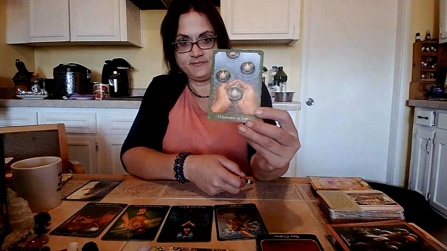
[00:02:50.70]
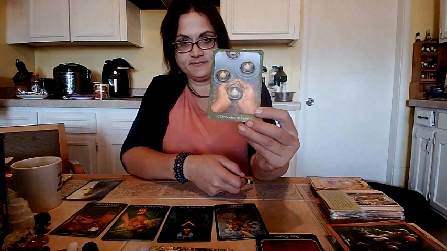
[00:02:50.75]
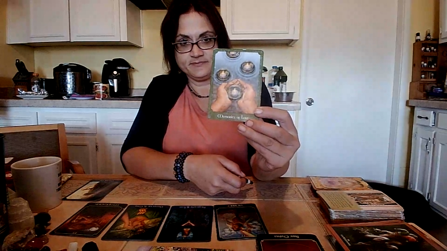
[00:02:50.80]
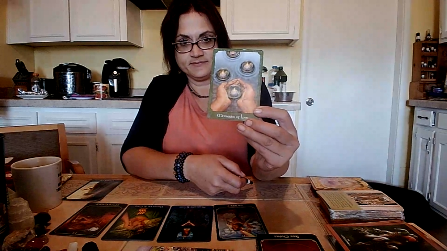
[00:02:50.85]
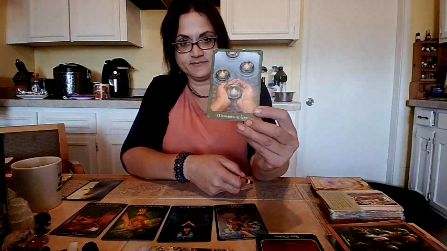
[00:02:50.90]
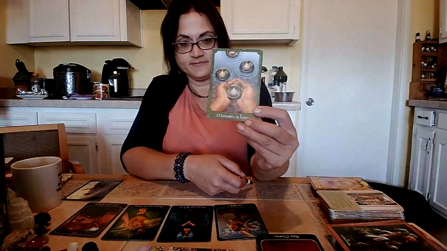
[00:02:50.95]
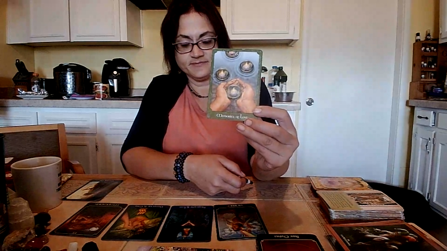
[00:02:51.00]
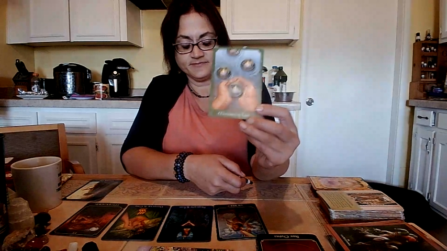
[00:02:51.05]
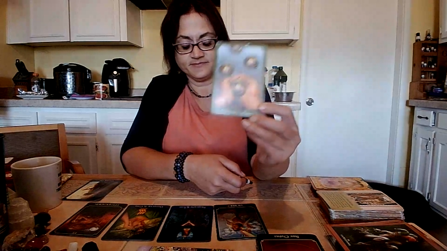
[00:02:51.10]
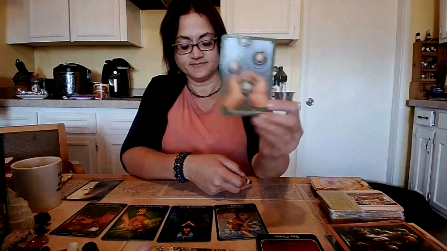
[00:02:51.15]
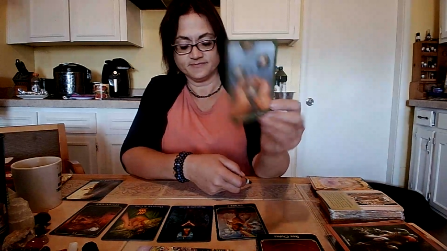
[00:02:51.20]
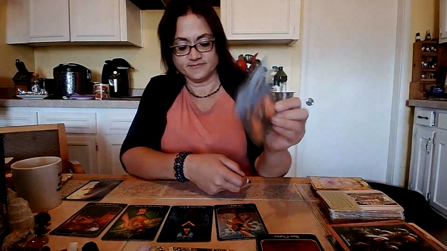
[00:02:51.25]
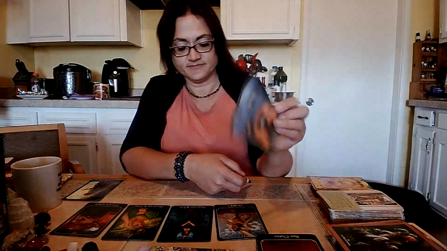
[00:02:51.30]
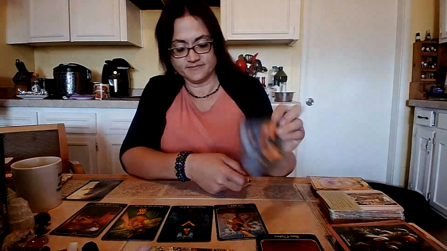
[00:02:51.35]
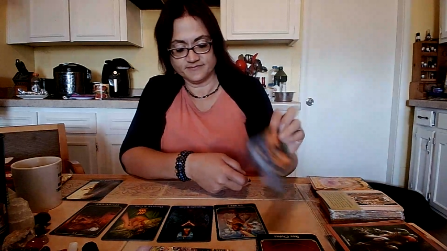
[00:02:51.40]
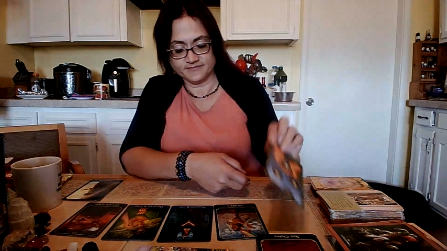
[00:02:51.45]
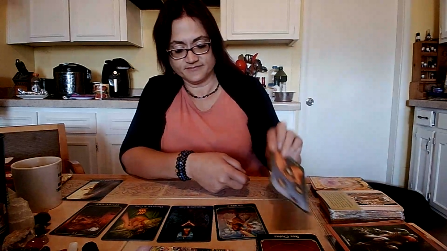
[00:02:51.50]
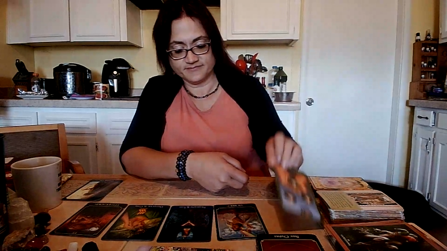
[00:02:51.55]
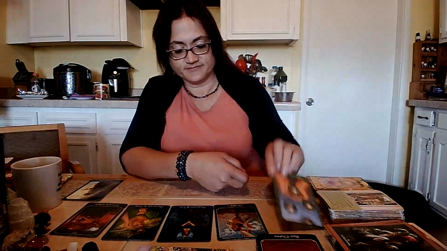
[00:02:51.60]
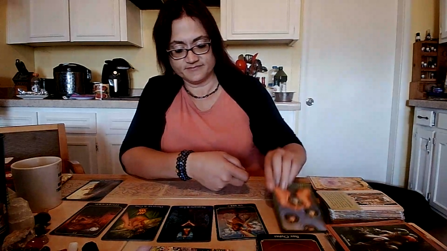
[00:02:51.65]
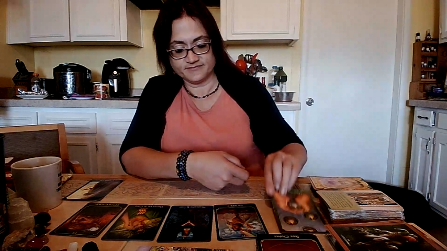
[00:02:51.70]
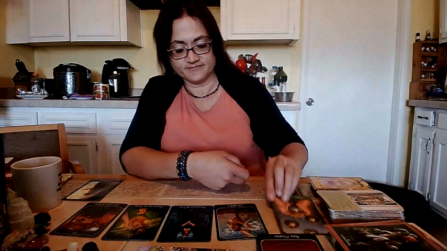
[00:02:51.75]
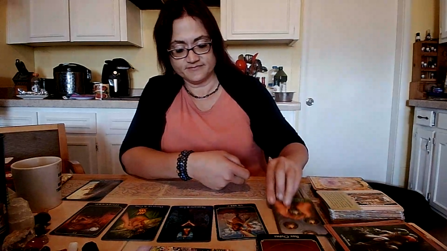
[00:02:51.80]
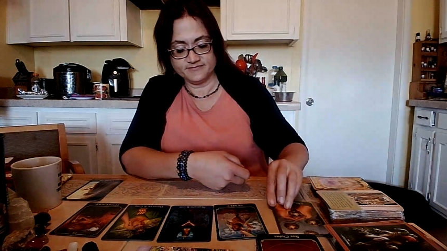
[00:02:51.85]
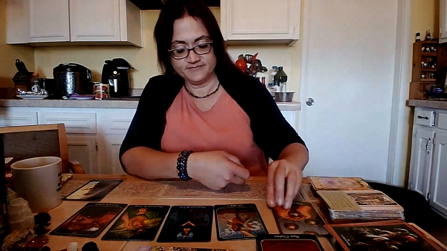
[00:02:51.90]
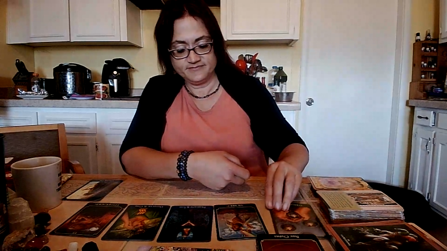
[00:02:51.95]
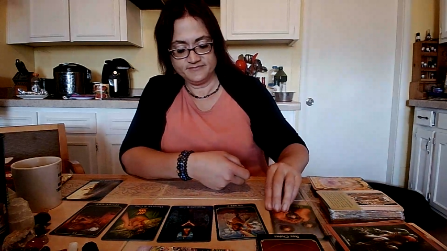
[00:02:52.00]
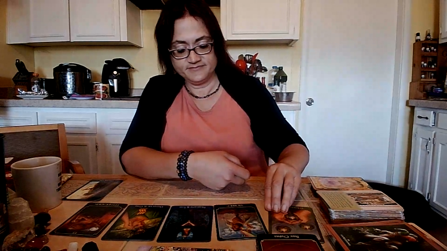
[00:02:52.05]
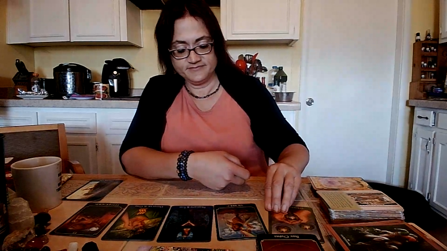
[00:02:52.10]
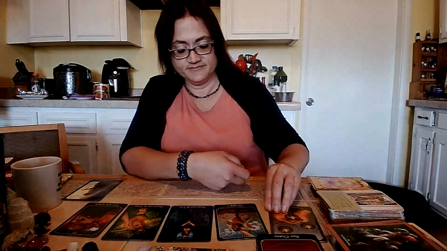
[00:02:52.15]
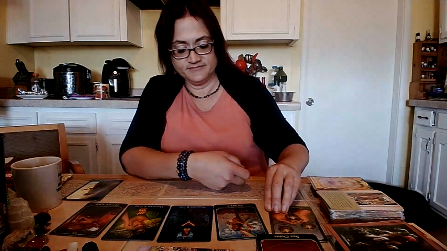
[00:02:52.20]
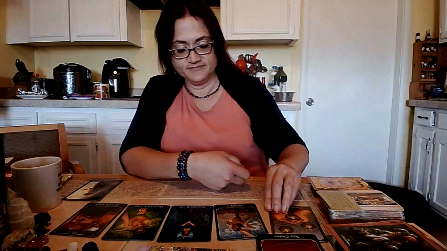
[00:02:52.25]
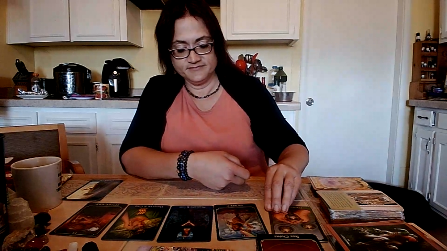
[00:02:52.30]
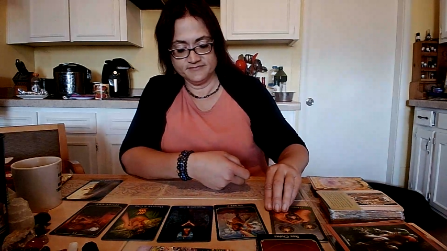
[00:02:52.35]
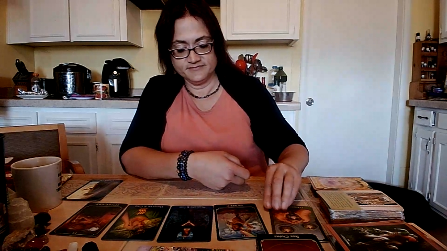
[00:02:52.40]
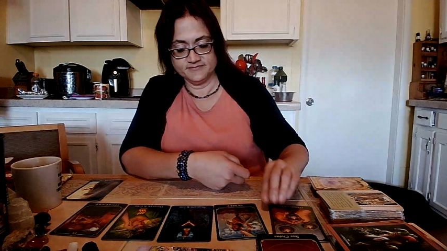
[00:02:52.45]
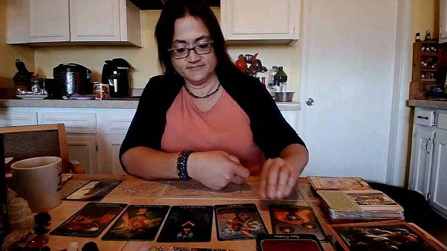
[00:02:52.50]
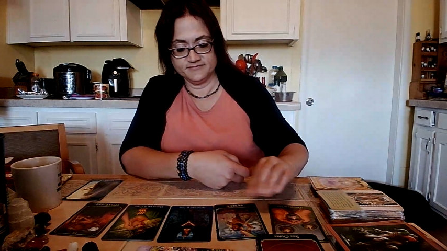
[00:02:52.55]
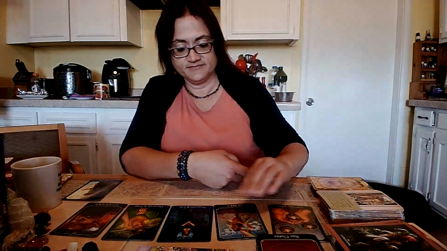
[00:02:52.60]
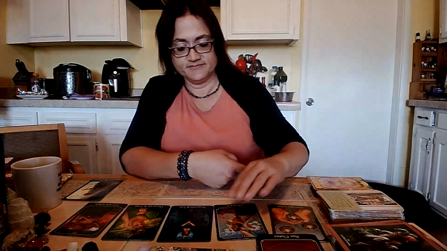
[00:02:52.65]

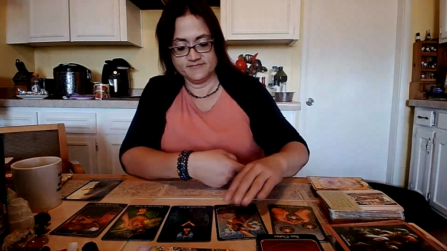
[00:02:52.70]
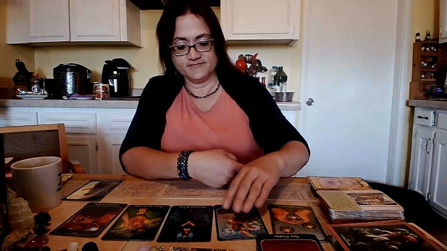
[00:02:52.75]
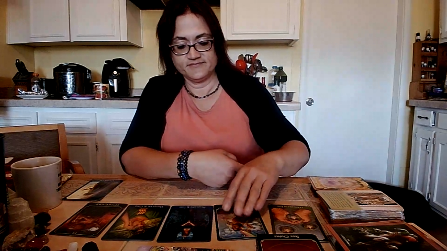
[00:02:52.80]
No one is speaking in this clip.